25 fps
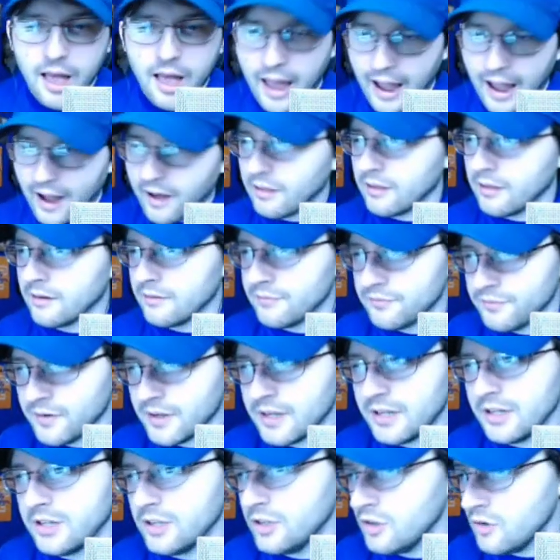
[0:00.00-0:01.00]
Howland
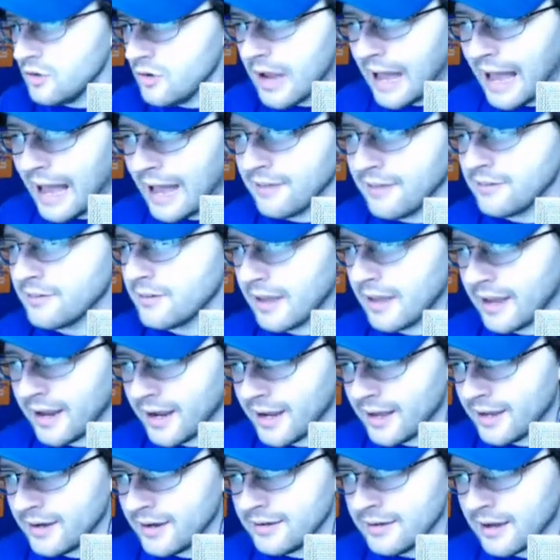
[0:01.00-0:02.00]
Fitch you guys
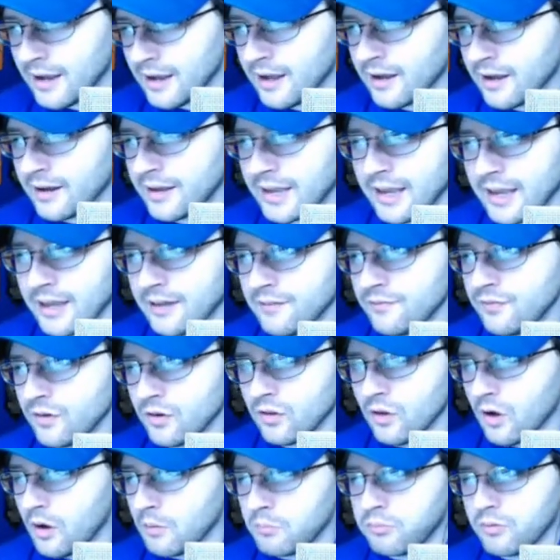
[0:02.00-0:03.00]
and uh,
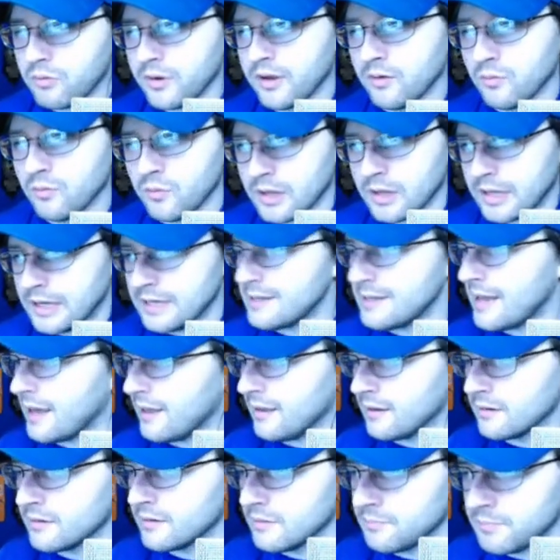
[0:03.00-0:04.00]
Canfield all bring really
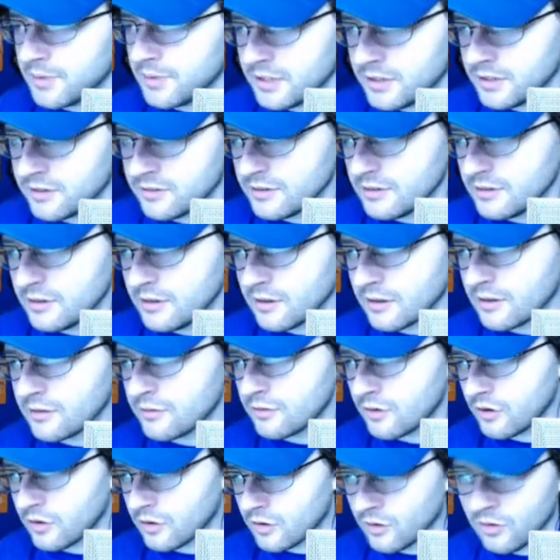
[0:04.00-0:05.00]
talented pitchers into the
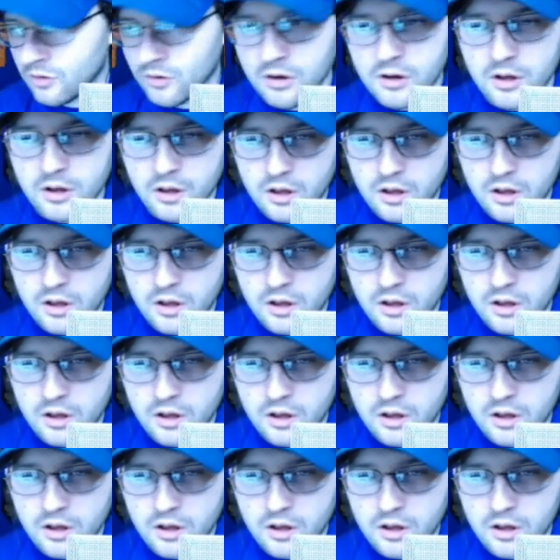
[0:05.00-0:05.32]
circle